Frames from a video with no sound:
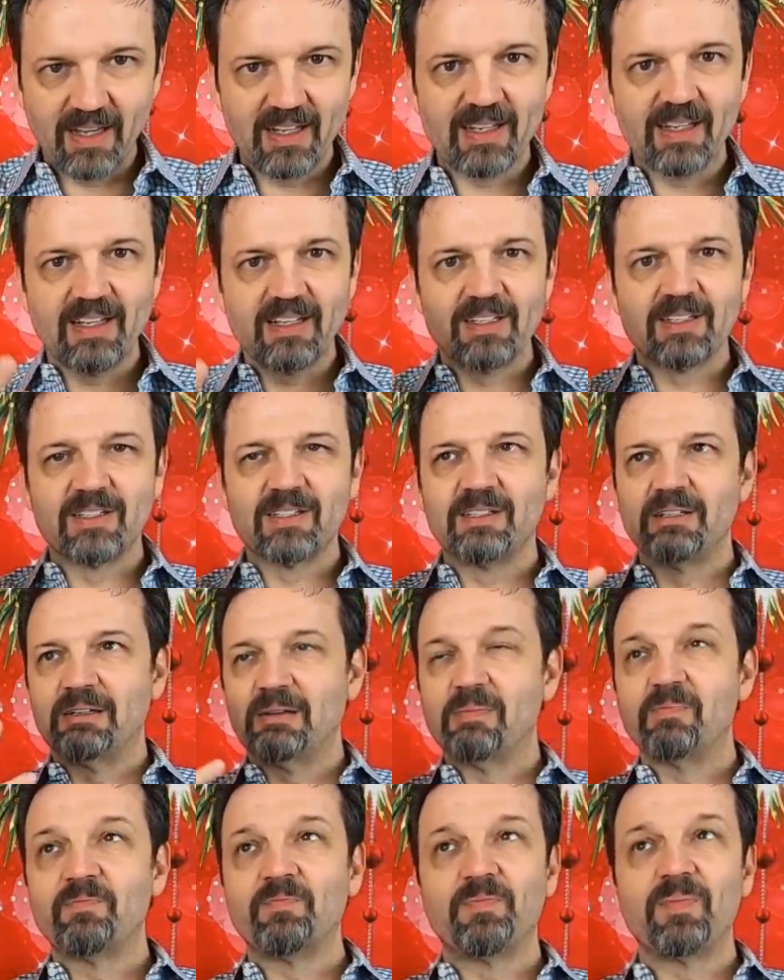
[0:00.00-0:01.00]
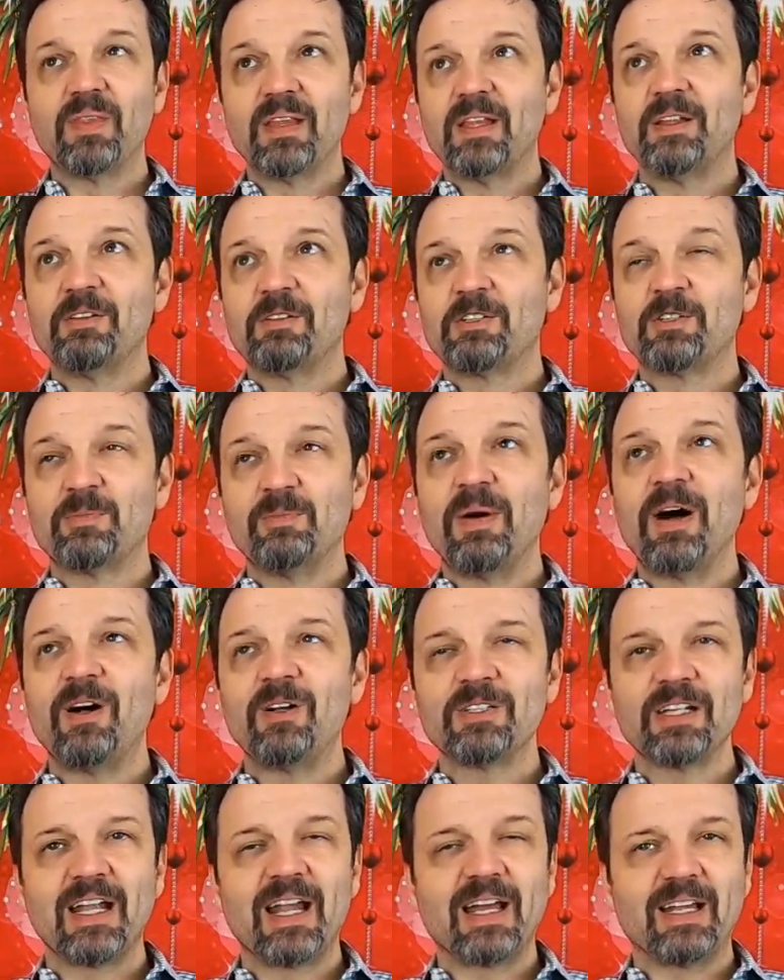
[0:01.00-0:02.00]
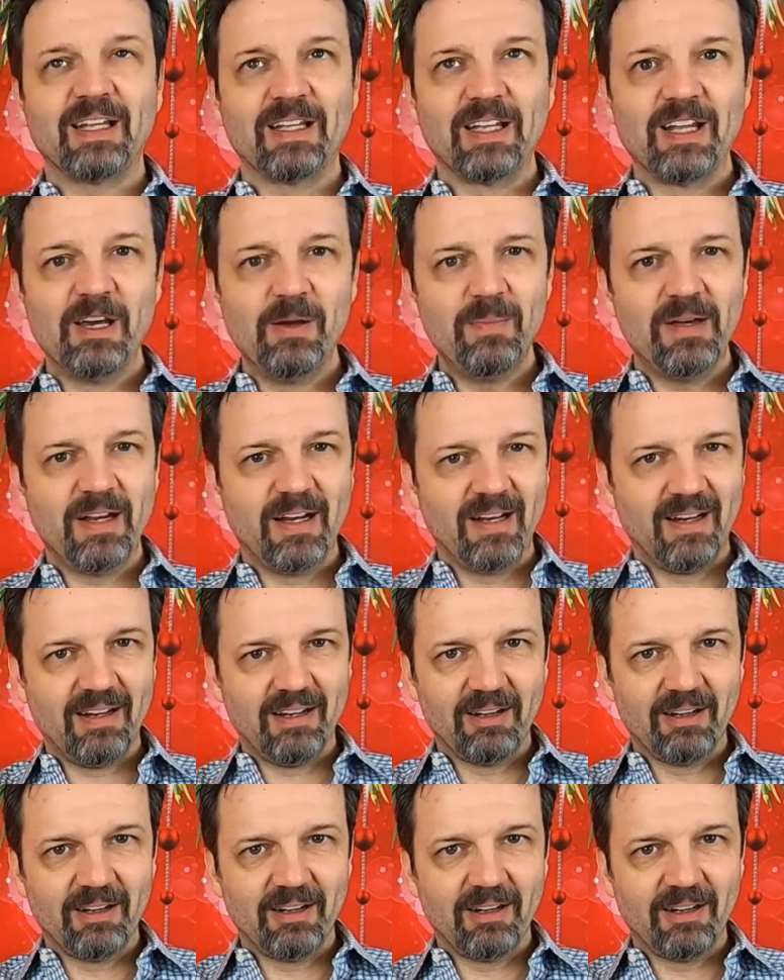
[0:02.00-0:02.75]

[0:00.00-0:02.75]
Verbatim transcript: It is smells like lemon in